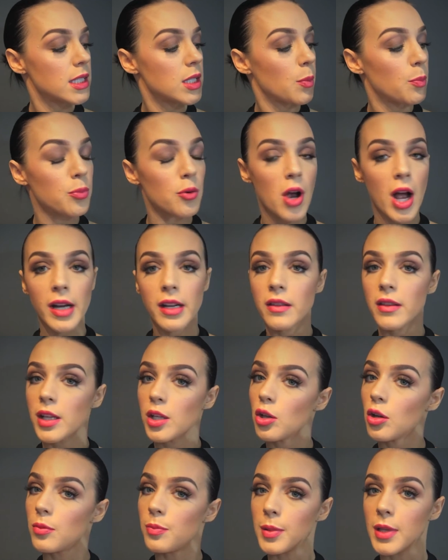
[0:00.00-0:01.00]
the brighter that
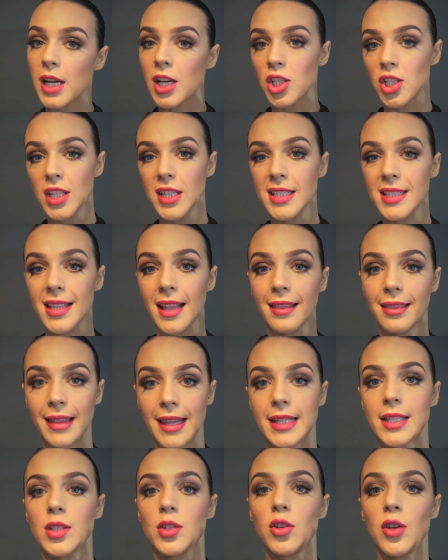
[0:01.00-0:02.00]
your blush is, the
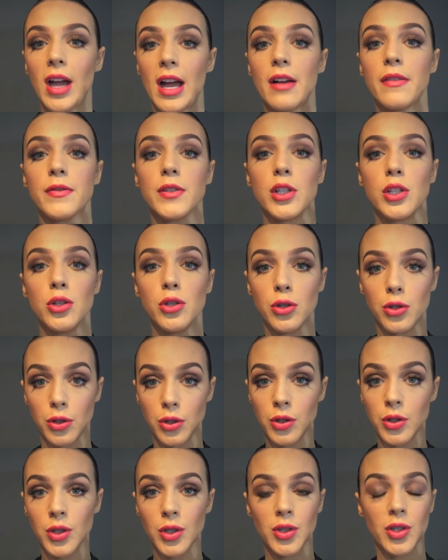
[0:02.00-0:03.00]
less you have to
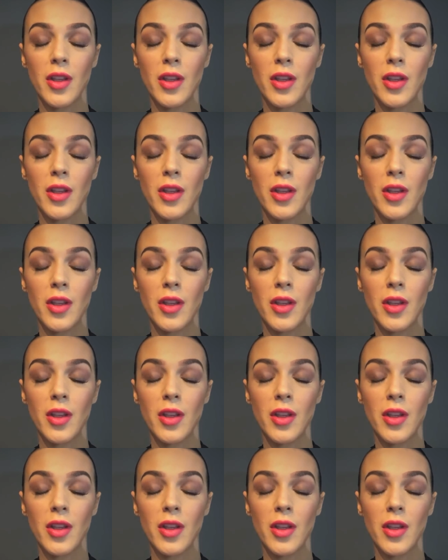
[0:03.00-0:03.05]
use,